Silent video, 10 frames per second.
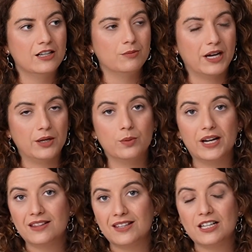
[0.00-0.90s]
my
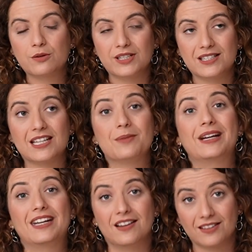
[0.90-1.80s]
weight increased and
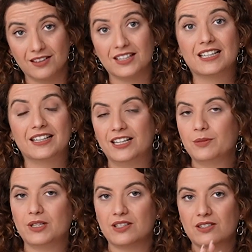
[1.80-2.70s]
my health
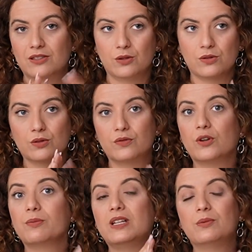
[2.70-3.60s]
declined because those two
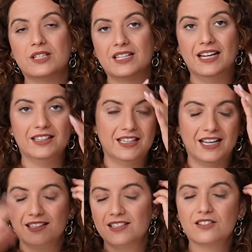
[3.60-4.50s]
for me went hand in
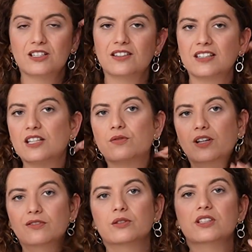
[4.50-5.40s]
hand. This is not the case for
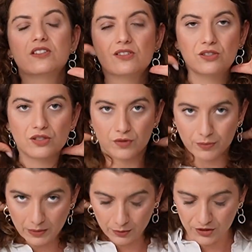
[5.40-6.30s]
everyone. This is just for
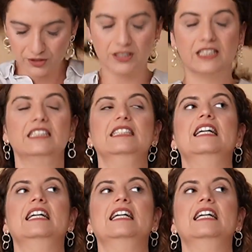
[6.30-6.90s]
me personally.